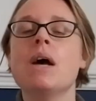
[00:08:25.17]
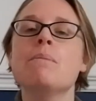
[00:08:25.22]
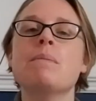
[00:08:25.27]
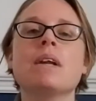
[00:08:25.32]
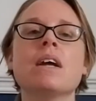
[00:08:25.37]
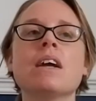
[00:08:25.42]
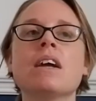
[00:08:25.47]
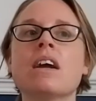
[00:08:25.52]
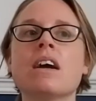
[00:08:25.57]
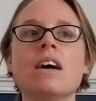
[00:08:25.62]

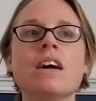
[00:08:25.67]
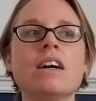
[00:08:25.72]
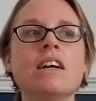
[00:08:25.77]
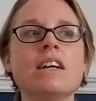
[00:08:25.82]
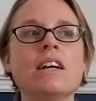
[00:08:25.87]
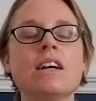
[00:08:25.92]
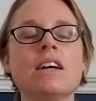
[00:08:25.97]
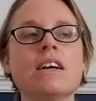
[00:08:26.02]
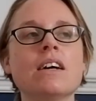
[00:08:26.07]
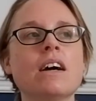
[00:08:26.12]
But
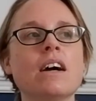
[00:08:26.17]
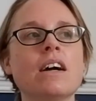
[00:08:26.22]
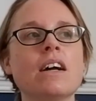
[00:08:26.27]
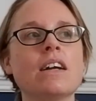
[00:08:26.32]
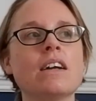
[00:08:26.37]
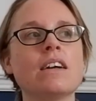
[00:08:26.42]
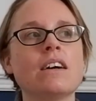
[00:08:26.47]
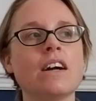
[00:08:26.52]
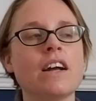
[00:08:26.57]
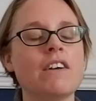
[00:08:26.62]

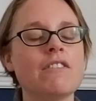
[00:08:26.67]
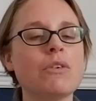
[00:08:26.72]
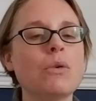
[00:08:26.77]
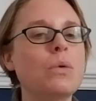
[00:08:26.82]
I have